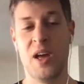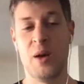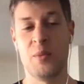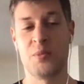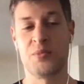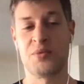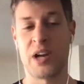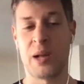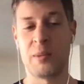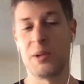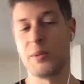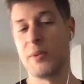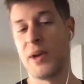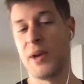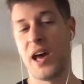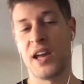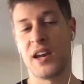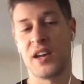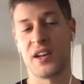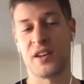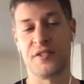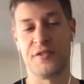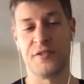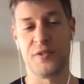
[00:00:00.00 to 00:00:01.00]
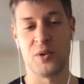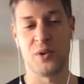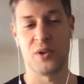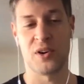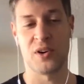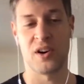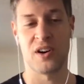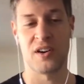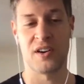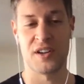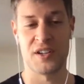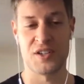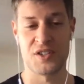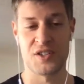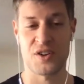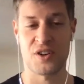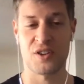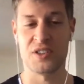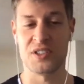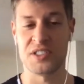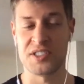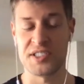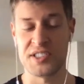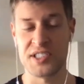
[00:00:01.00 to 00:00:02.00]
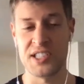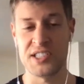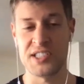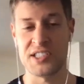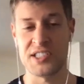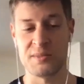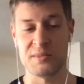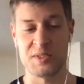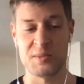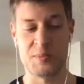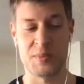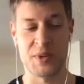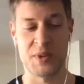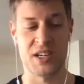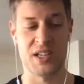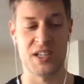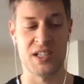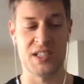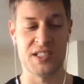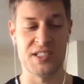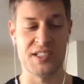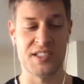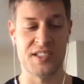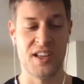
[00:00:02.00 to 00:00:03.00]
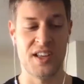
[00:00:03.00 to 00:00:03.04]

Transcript: problematic for our internal systems because